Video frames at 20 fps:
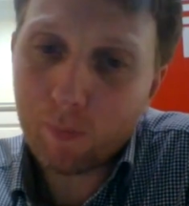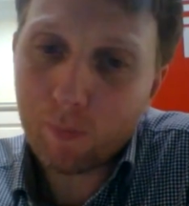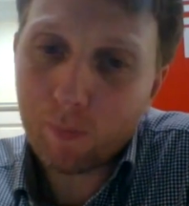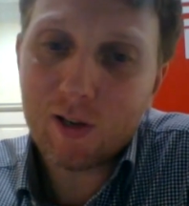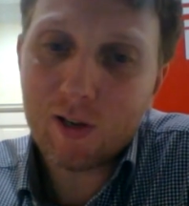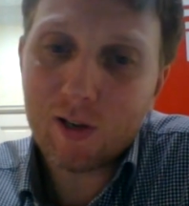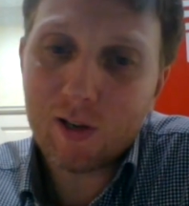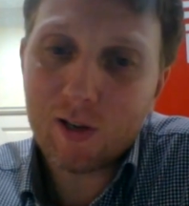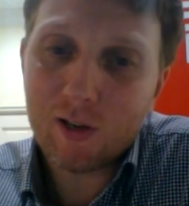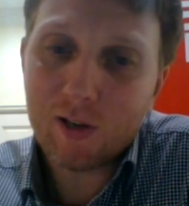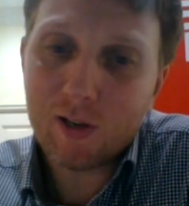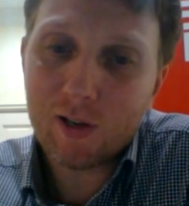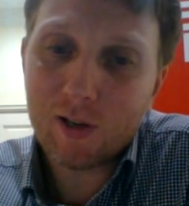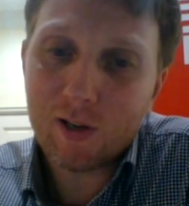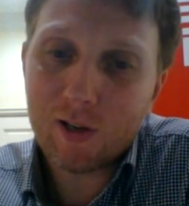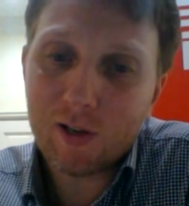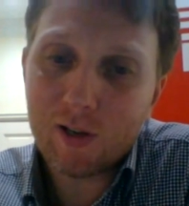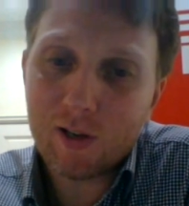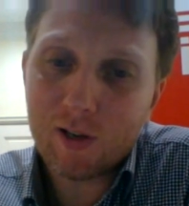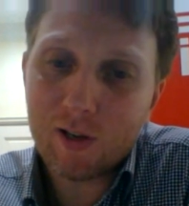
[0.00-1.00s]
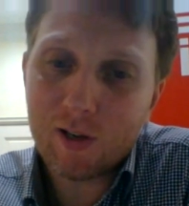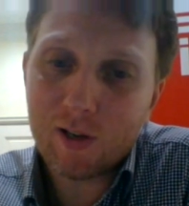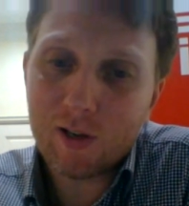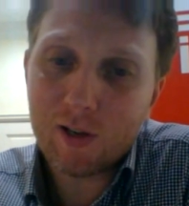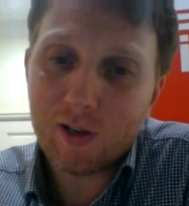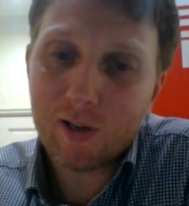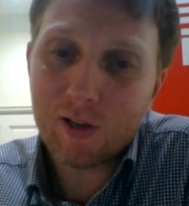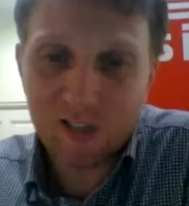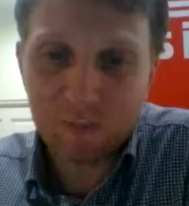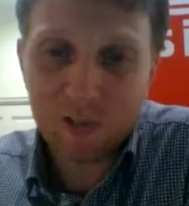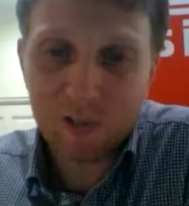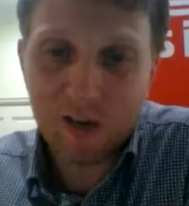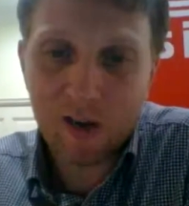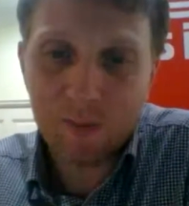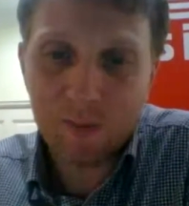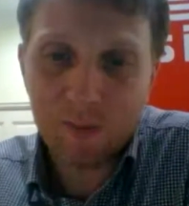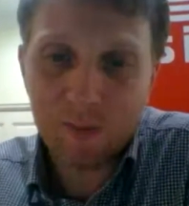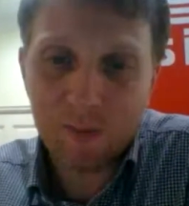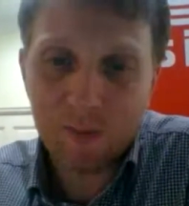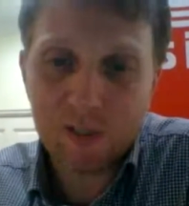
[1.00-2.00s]
proposals and rather more
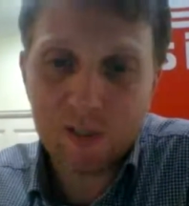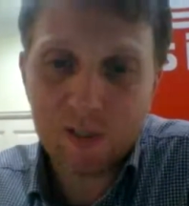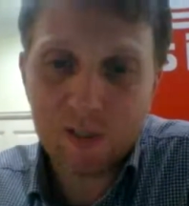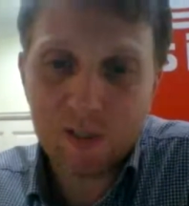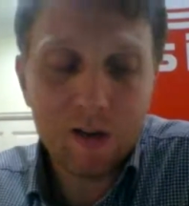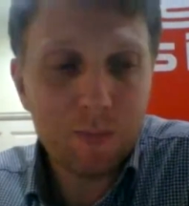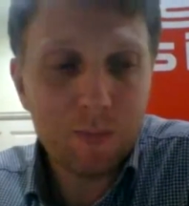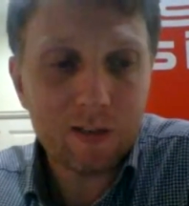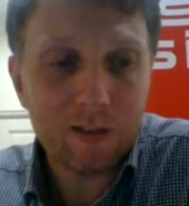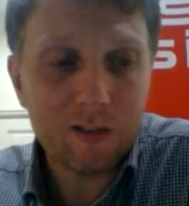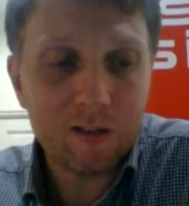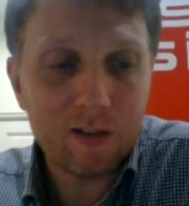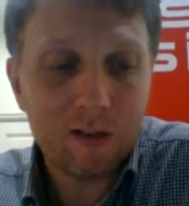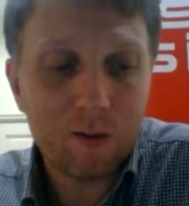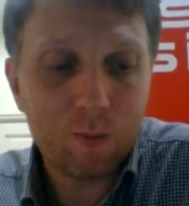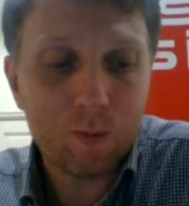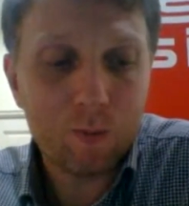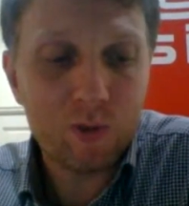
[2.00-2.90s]
contributions sometimes.